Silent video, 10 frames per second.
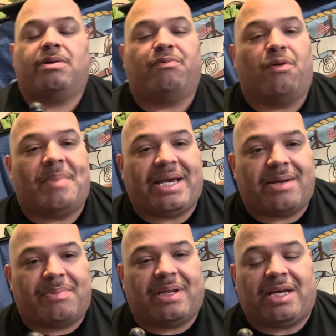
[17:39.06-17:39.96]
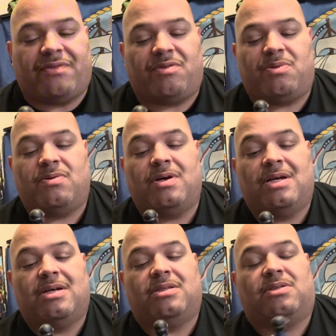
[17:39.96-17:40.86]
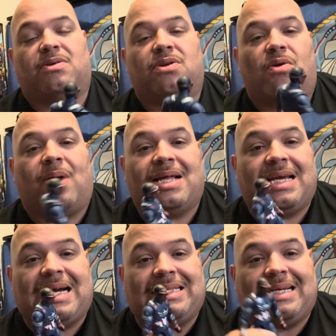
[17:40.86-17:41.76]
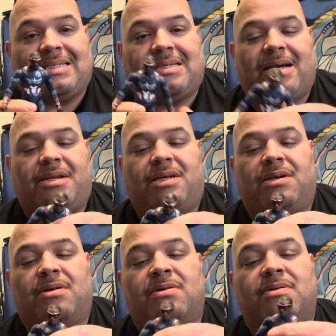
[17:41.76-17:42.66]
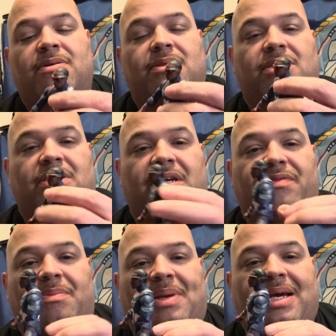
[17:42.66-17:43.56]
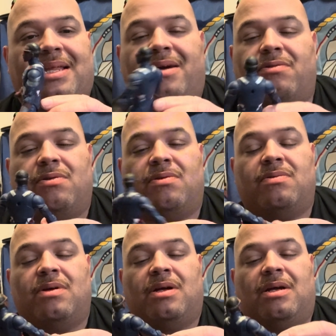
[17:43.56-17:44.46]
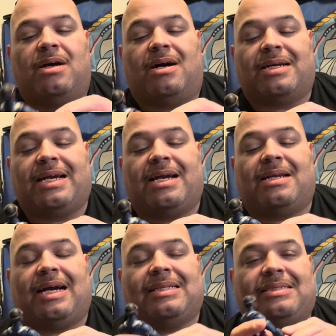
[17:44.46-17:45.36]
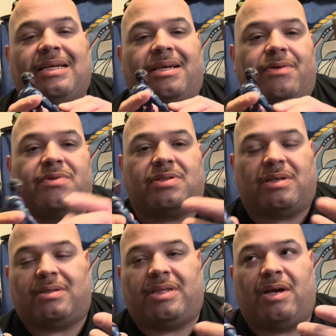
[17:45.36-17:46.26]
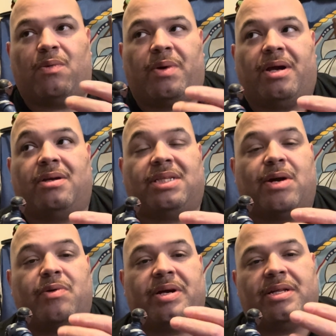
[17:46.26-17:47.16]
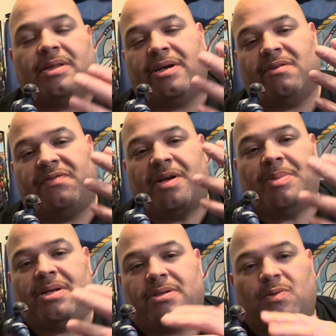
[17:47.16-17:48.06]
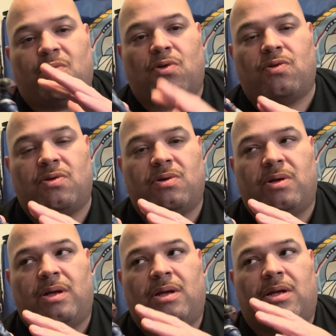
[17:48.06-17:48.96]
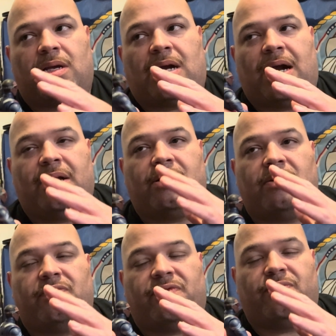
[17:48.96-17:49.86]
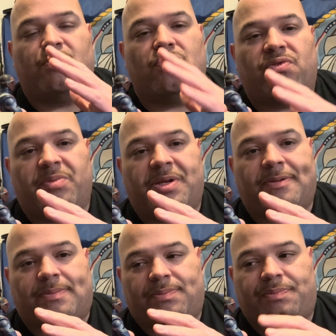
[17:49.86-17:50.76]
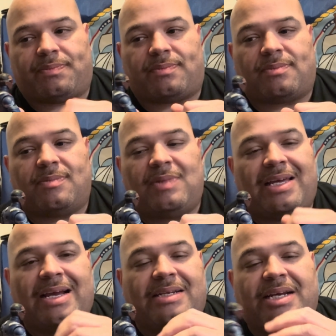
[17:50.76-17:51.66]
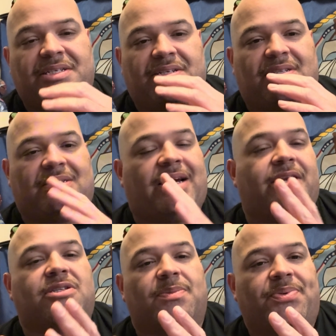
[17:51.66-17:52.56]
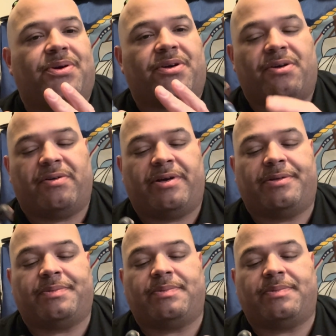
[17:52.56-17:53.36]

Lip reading: will make it believable. Don't know why they got that tiny girl to even play that role. Again, I think it was a thing where they were in their feminist woke kind of movement, and they just decided to put her in.